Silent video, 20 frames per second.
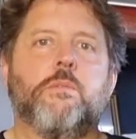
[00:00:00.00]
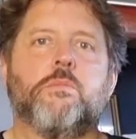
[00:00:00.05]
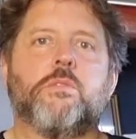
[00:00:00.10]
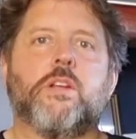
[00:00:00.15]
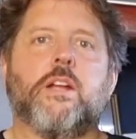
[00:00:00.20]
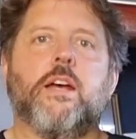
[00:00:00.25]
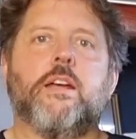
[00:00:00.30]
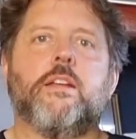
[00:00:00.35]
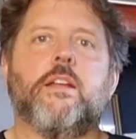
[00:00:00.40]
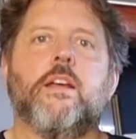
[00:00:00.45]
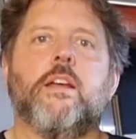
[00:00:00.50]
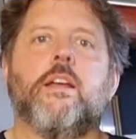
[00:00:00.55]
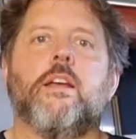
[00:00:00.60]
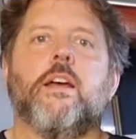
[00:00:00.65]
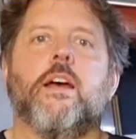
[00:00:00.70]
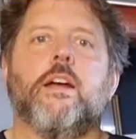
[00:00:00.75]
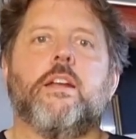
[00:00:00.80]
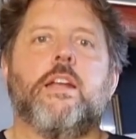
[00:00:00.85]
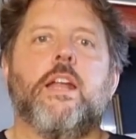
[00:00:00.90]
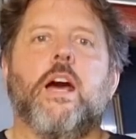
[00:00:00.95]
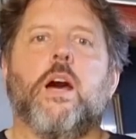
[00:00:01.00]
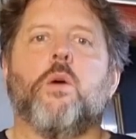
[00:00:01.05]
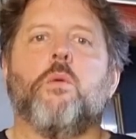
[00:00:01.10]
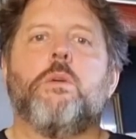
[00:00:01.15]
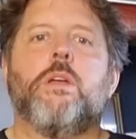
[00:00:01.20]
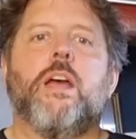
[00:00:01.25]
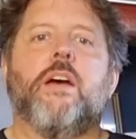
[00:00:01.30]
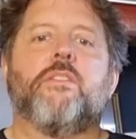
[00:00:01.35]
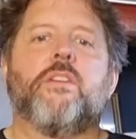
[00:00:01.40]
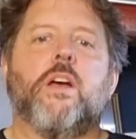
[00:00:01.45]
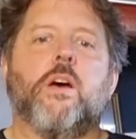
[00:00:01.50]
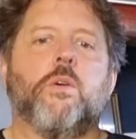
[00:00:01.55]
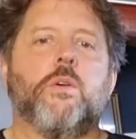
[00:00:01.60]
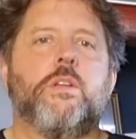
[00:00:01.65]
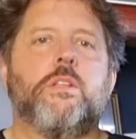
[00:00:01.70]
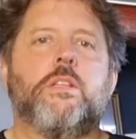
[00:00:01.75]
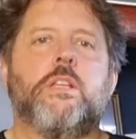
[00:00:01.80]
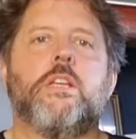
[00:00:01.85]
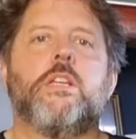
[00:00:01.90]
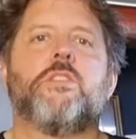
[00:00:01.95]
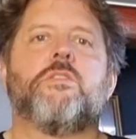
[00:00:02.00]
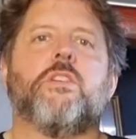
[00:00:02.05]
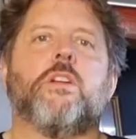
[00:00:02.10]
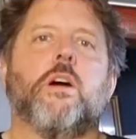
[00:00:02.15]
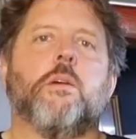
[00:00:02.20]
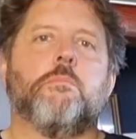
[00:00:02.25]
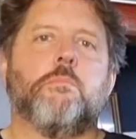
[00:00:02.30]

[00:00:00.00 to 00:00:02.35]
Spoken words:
trade, and now we have LEDs that are